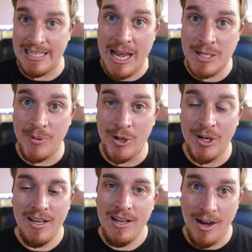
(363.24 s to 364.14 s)
is an
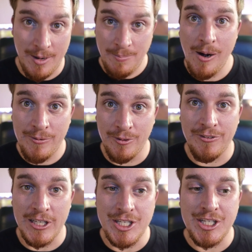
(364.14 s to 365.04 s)
expert on puffer
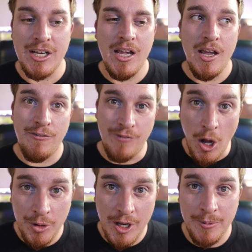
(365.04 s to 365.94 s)
fish.
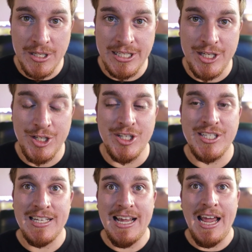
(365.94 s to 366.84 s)
Follow their
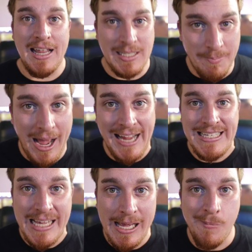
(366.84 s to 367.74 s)
procedures. And that's my
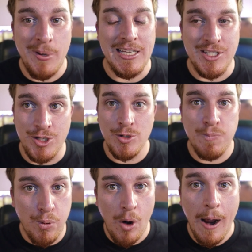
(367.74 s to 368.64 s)
tip, is use
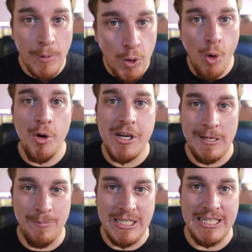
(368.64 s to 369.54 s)
proper
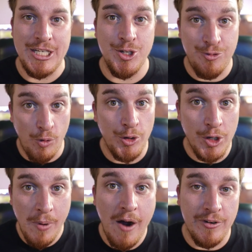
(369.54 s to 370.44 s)
quarantine procedures for
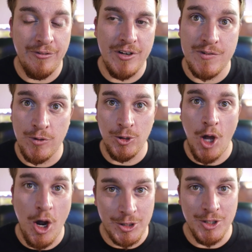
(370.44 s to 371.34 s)
your puffer fish for
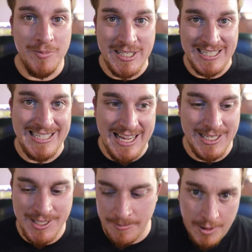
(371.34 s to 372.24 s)
long-term
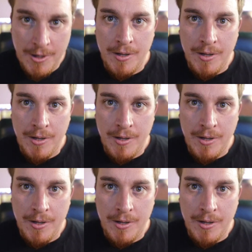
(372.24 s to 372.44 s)
success.